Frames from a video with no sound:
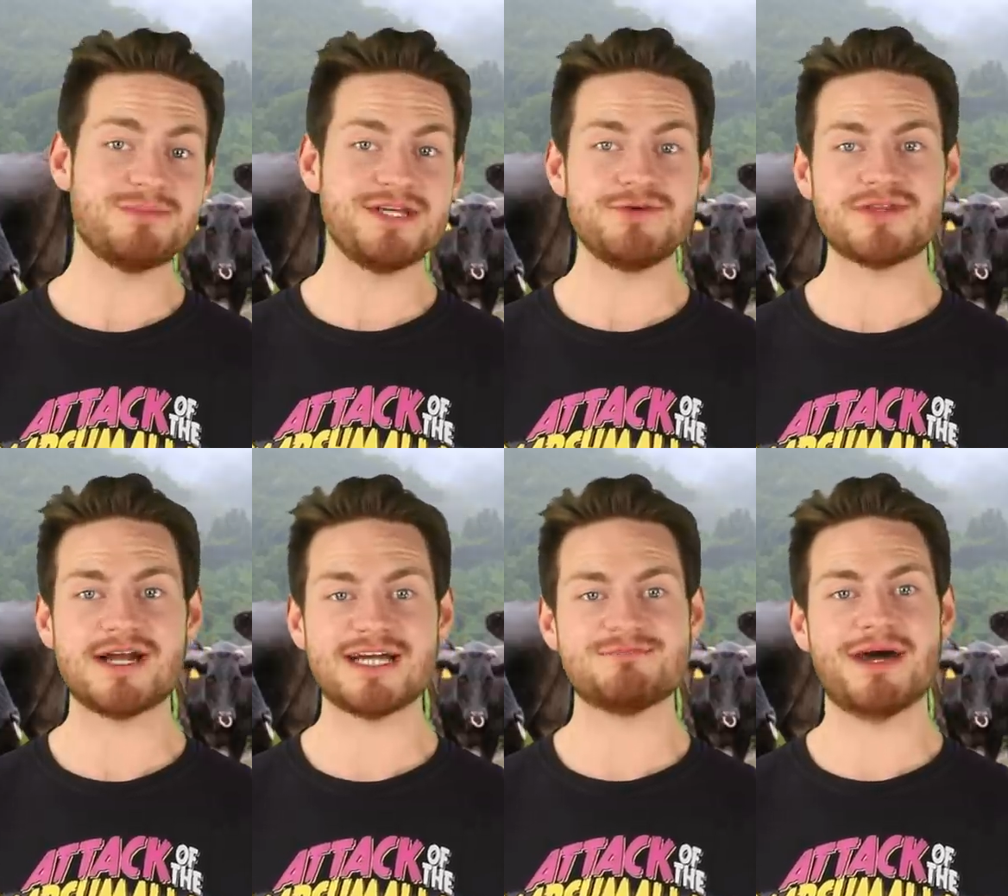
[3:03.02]
to be
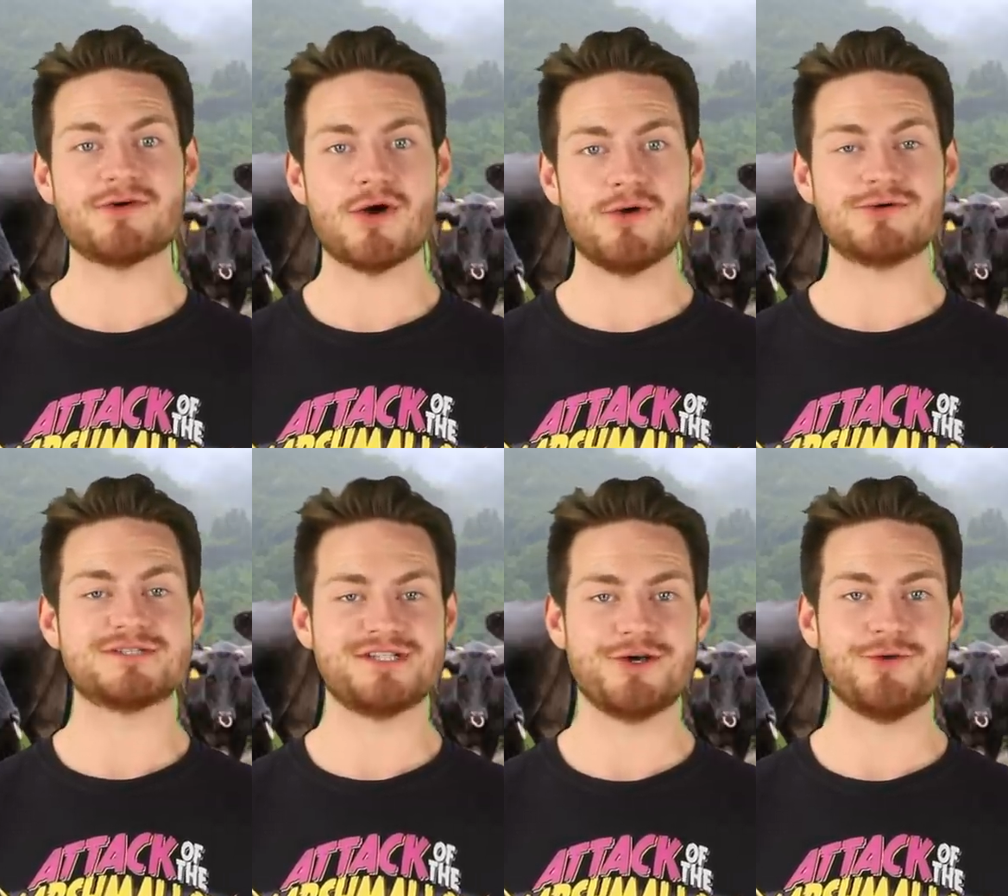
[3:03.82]
euthanized by their
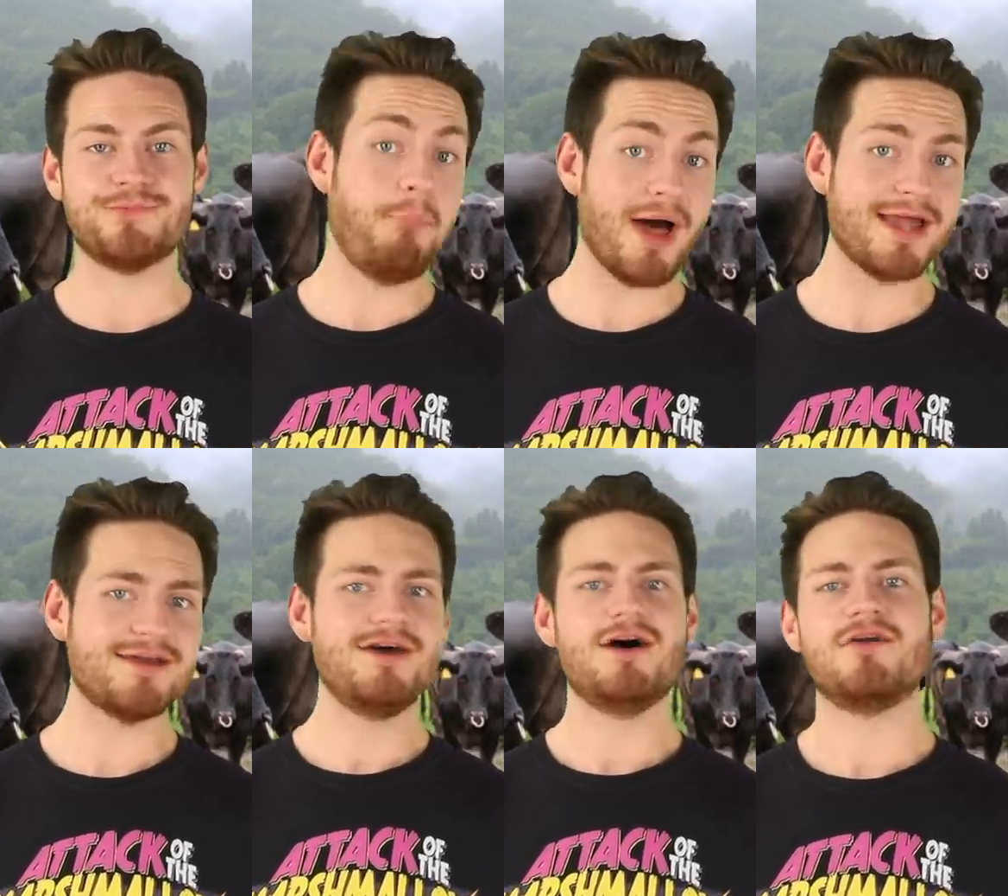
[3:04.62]
owners too. But,
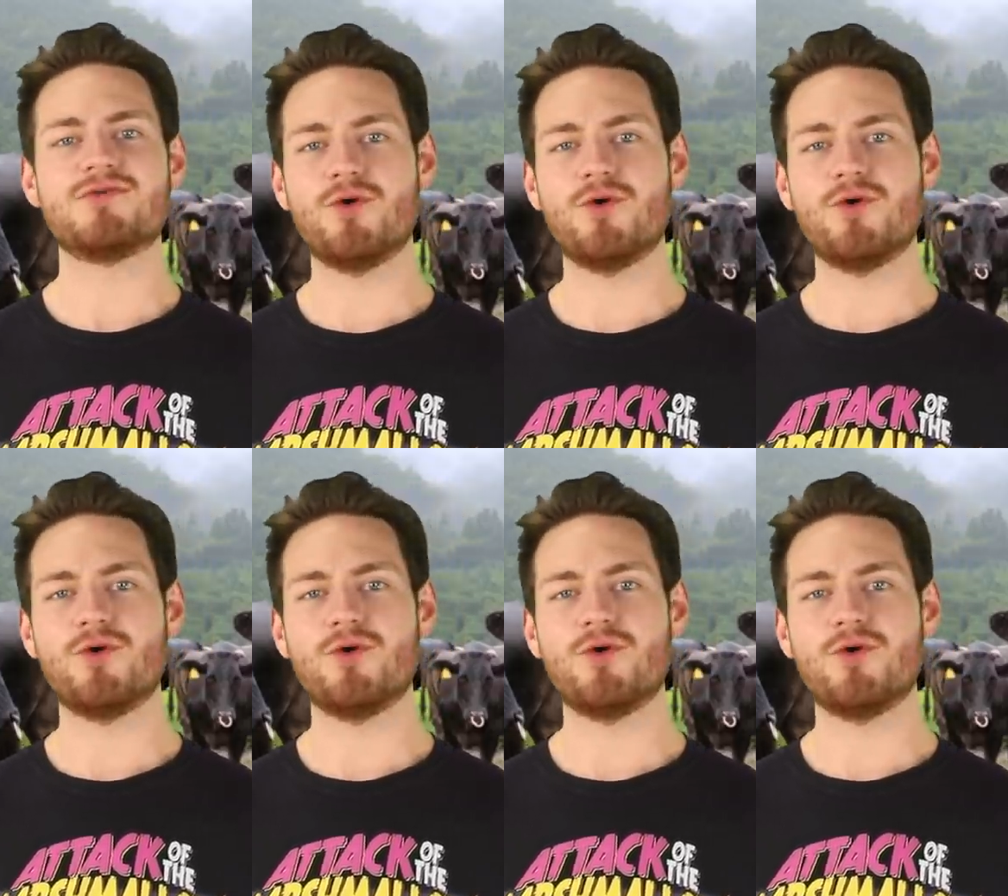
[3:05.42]
of